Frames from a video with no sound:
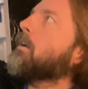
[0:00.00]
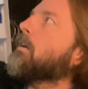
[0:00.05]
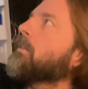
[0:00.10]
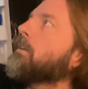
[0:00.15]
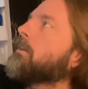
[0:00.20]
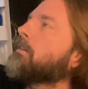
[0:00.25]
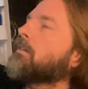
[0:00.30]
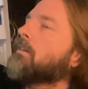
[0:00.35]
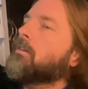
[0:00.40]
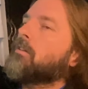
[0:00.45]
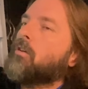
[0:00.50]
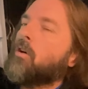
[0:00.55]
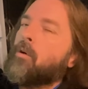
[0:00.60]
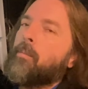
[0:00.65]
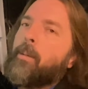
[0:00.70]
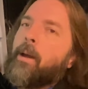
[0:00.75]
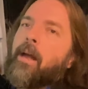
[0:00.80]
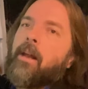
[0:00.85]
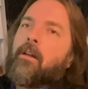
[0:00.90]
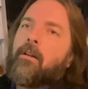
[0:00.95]
on this control
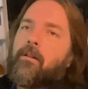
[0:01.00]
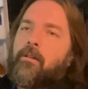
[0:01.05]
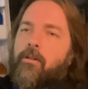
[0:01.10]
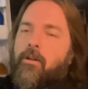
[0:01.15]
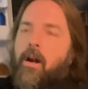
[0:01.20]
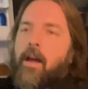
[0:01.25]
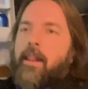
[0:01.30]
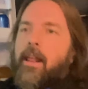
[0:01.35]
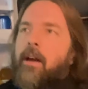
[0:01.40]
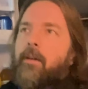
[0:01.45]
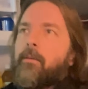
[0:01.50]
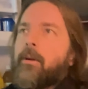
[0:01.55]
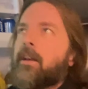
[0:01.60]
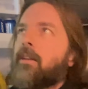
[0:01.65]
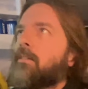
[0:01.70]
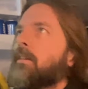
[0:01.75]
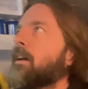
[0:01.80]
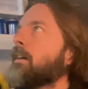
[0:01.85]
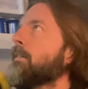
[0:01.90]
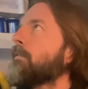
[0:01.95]
panel, try that
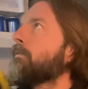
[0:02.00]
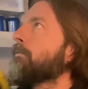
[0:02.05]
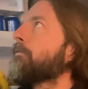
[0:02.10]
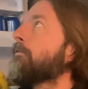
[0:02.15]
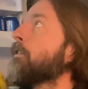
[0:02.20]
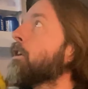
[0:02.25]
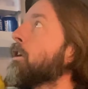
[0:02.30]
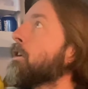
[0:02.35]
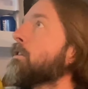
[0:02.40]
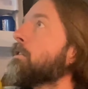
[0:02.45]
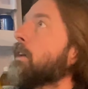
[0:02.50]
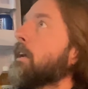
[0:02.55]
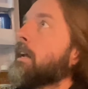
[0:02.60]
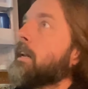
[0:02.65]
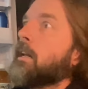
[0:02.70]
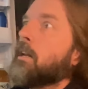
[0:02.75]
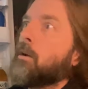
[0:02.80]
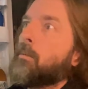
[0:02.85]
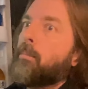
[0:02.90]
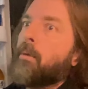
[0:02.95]
reset first,
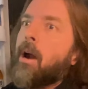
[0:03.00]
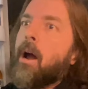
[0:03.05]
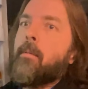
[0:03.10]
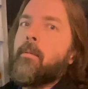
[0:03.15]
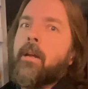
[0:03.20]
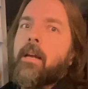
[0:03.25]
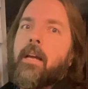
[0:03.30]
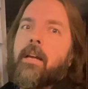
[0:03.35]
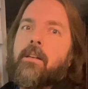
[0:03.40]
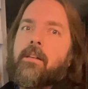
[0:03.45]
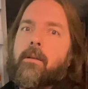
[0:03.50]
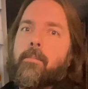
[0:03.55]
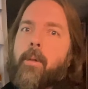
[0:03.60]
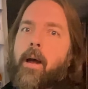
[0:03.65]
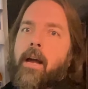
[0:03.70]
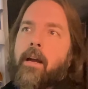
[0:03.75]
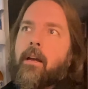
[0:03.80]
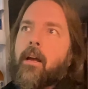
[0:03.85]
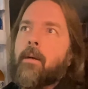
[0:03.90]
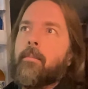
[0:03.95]
and it'll probably get you
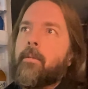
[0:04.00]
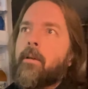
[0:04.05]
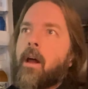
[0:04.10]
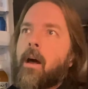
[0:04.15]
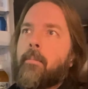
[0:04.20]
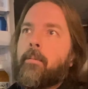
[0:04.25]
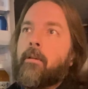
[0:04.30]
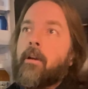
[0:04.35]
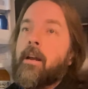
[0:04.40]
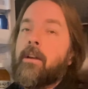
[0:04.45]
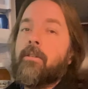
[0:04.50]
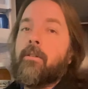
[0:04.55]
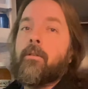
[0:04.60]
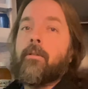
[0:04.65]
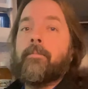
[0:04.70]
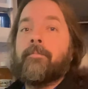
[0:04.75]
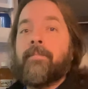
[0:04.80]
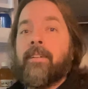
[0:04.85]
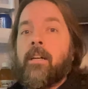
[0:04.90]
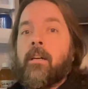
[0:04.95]
back up and
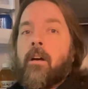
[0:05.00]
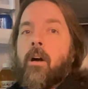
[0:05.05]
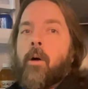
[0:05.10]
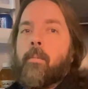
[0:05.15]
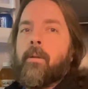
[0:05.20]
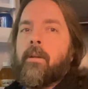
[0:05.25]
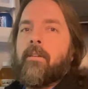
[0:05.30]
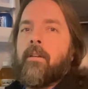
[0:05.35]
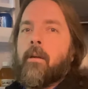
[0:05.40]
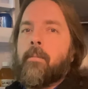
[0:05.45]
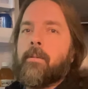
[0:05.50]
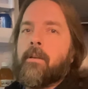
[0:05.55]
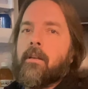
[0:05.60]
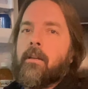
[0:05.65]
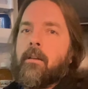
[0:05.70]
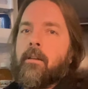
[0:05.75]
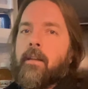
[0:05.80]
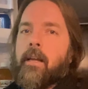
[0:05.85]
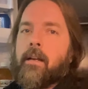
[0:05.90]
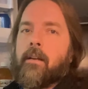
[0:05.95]
operational. Hope this helps you.
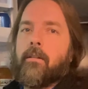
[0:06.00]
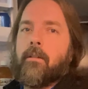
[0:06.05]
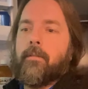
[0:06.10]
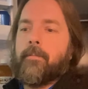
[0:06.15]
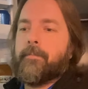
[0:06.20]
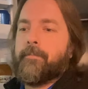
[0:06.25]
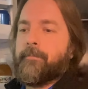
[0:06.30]
Thanks.